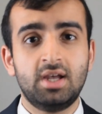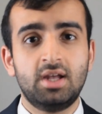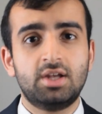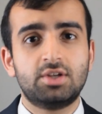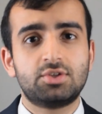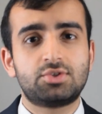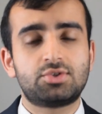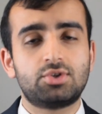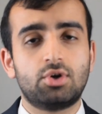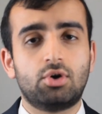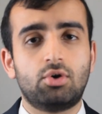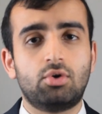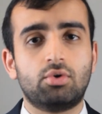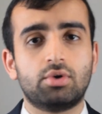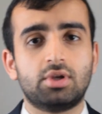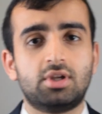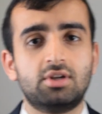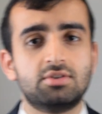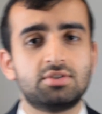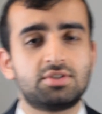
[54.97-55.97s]
So
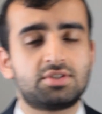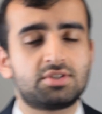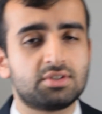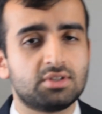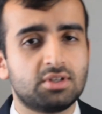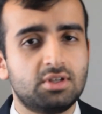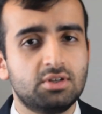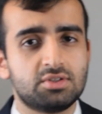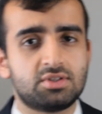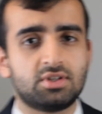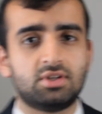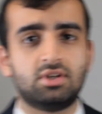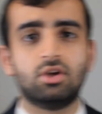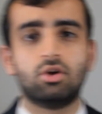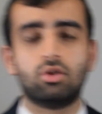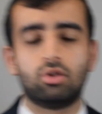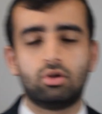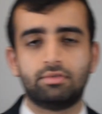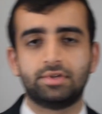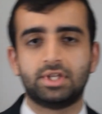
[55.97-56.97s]
here's the
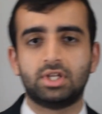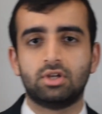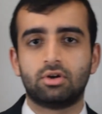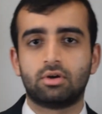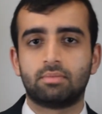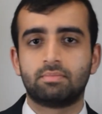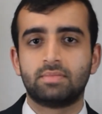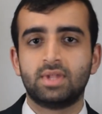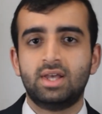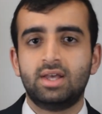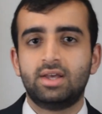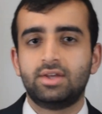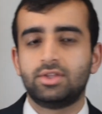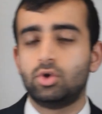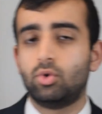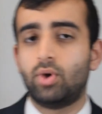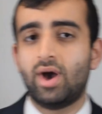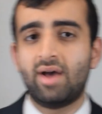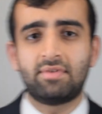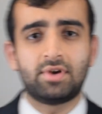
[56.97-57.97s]
deal over here.
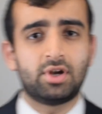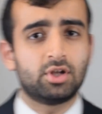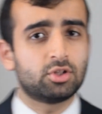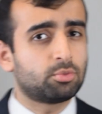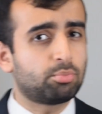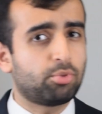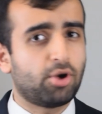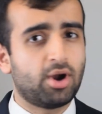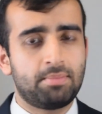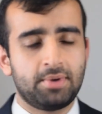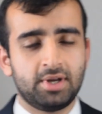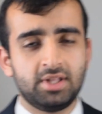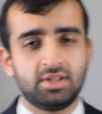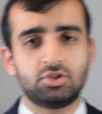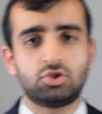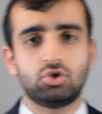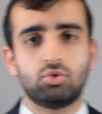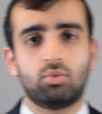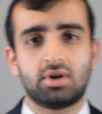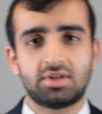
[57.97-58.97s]
You have another property
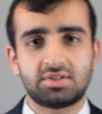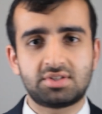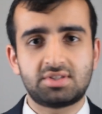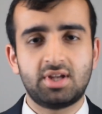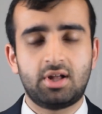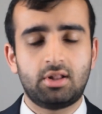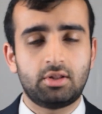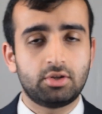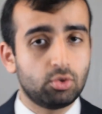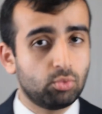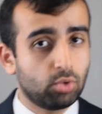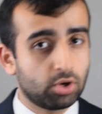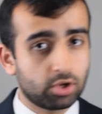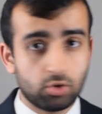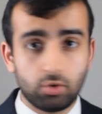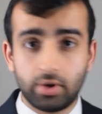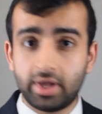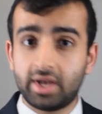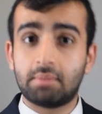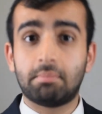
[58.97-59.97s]
that you want to sell and you want to
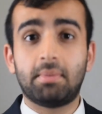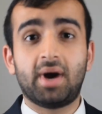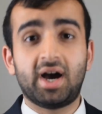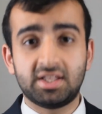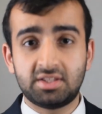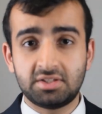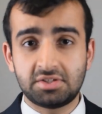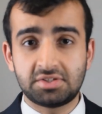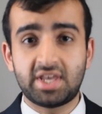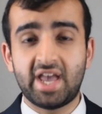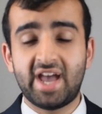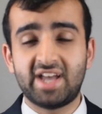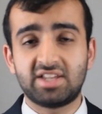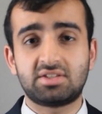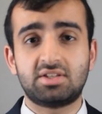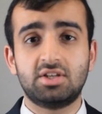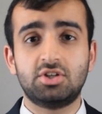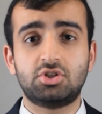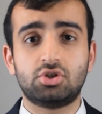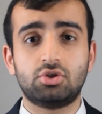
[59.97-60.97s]
go ahead and buy this gas
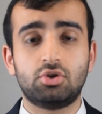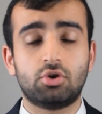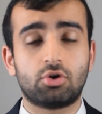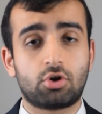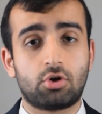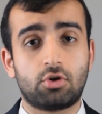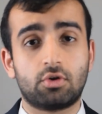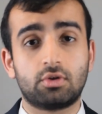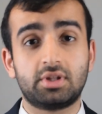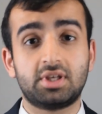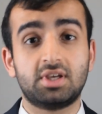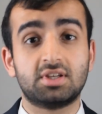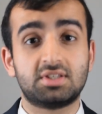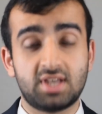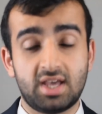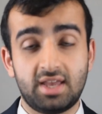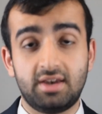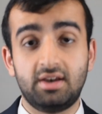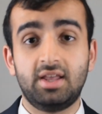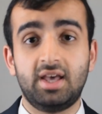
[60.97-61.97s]
station you're currently a
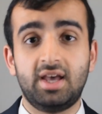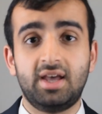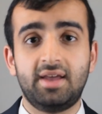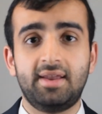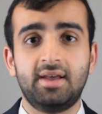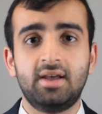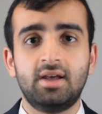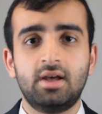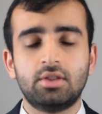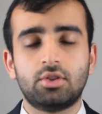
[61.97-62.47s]
tenant at.